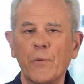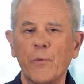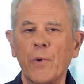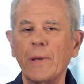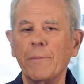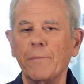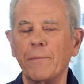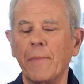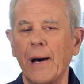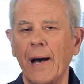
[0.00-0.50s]

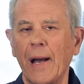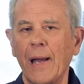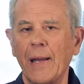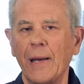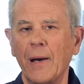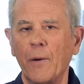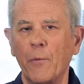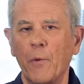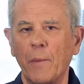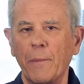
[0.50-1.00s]
written
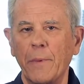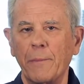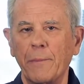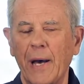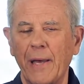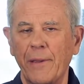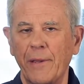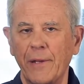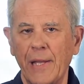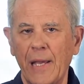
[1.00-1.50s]
by a woman
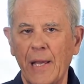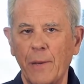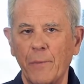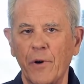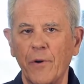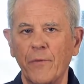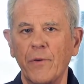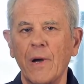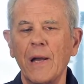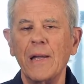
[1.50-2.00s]
by the
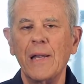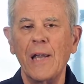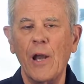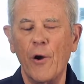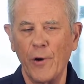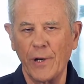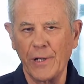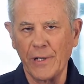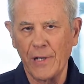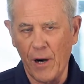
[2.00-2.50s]
name of
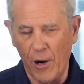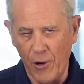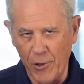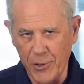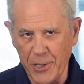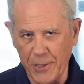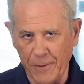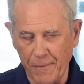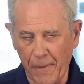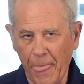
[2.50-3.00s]
Erin
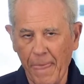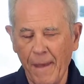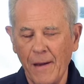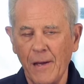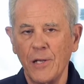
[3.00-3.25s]
Carson.